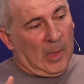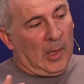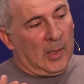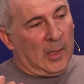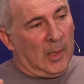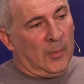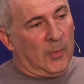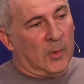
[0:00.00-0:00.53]
I
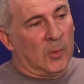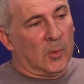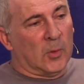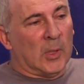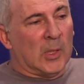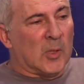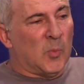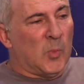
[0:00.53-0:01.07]
have
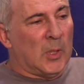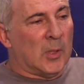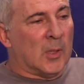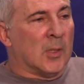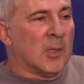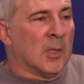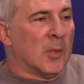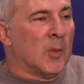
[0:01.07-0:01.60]
to
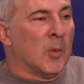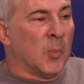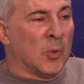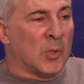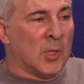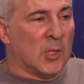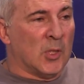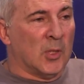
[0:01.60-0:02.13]
admit that the
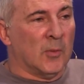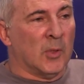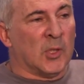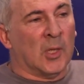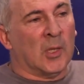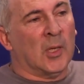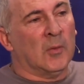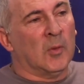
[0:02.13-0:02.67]
position
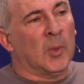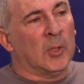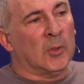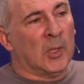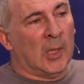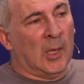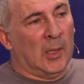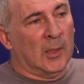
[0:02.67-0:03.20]
which I have
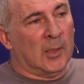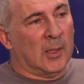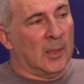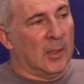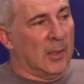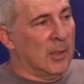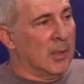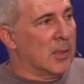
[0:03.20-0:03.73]
about
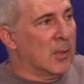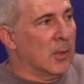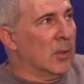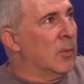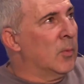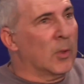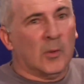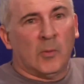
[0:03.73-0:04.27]
reality, it's
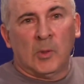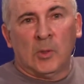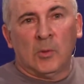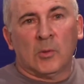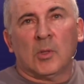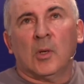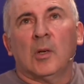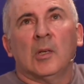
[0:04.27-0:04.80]
not what we
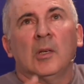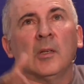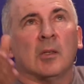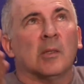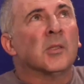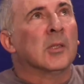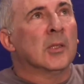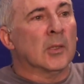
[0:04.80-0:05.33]
usually
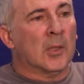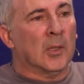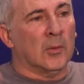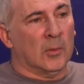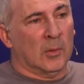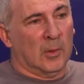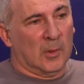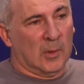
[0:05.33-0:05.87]
see
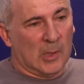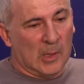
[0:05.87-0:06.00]
around.